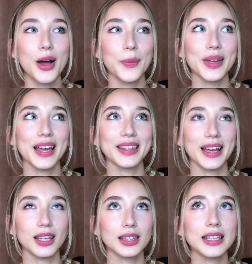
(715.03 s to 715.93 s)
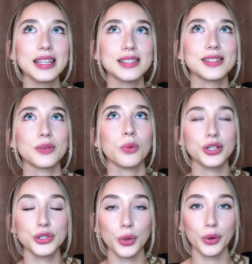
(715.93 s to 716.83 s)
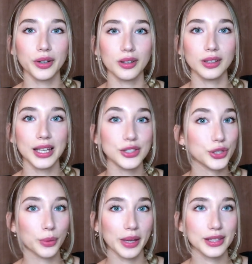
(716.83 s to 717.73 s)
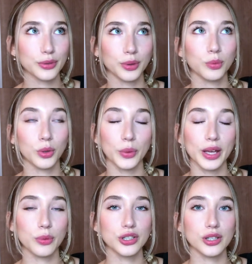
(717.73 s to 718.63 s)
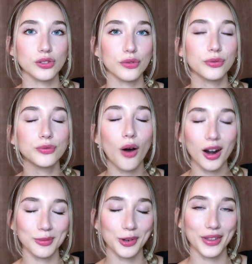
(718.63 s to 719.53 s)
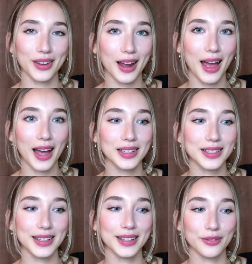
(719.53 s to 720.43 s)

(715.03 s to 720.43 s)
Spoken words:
We get like at least one tutorial in 2 weeks or 1 week, which is far more than I had in